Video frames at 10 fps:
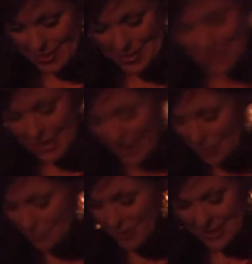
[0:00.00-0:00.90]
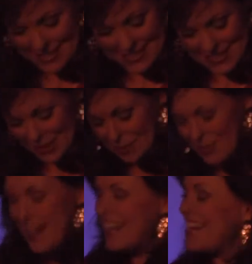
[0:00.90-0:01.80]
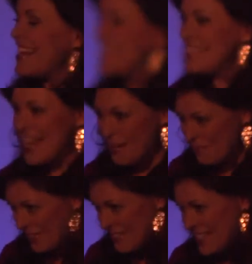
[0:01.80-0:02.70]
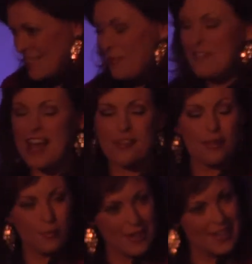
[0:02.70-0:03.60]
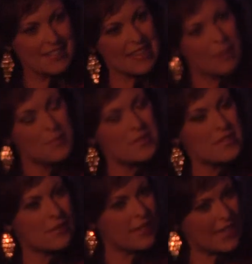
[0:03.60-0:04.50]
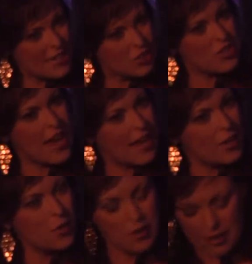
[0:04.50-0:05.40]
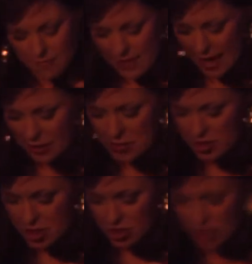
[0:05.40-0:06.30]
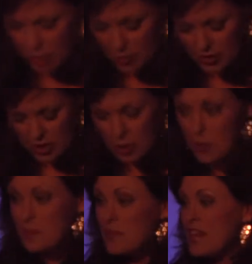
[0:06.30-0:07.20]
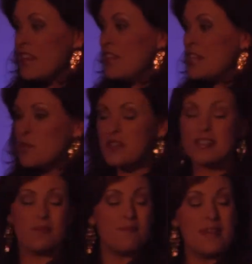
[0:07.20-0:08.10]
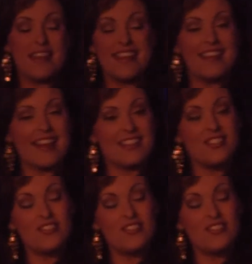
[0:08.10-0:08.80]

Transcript: So tonight we're going to celebrate examples, and we've got 3 examples of each category of values to share with you. These were submitted, as